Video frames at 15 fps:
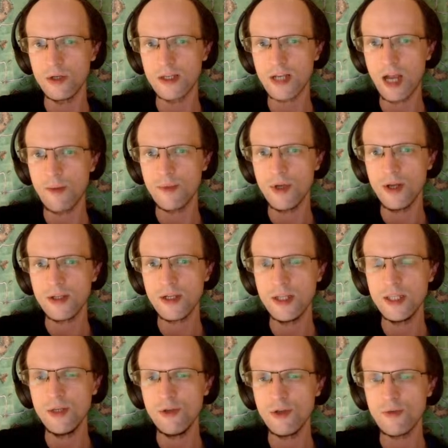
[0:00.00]
Like, I'm not
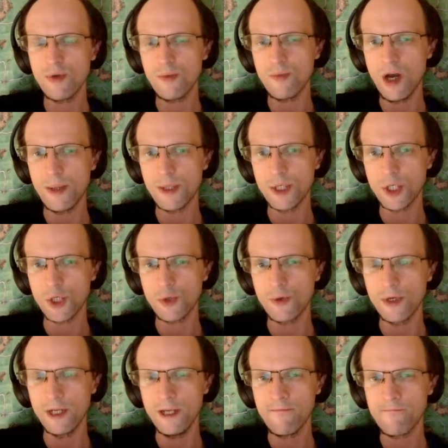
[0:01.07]
continuing my
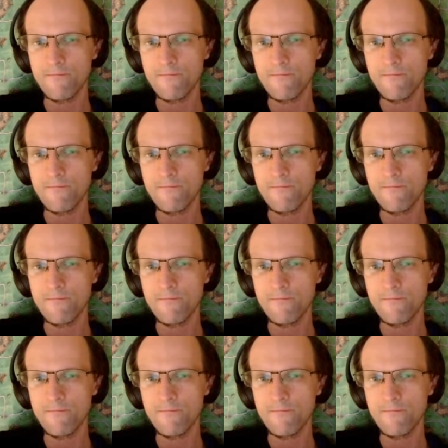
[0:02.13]
monastery.